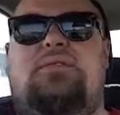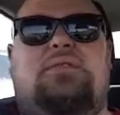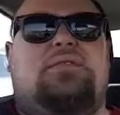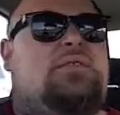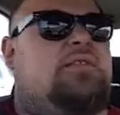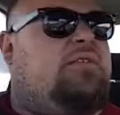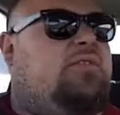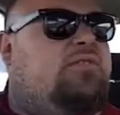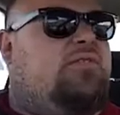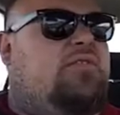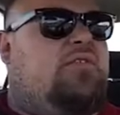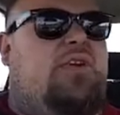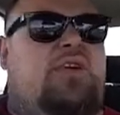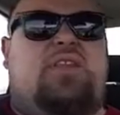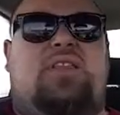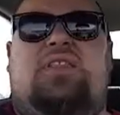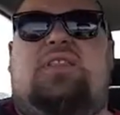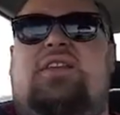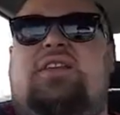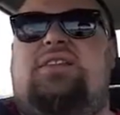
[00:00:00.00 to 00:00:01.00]
In
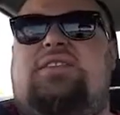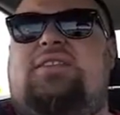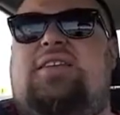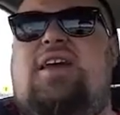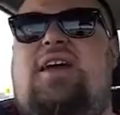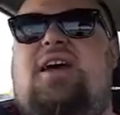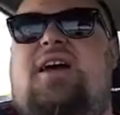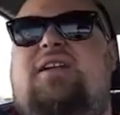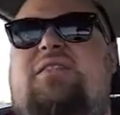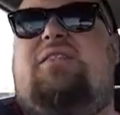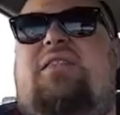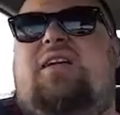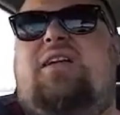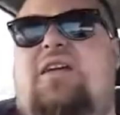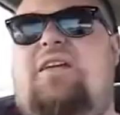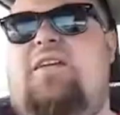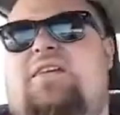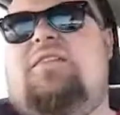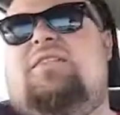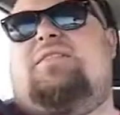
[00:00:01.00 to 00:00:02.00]
front of this guy
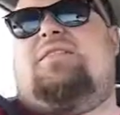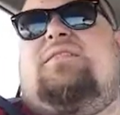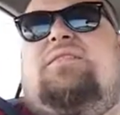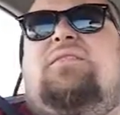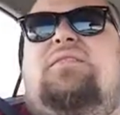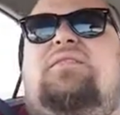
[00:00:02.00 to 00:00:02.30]
right here.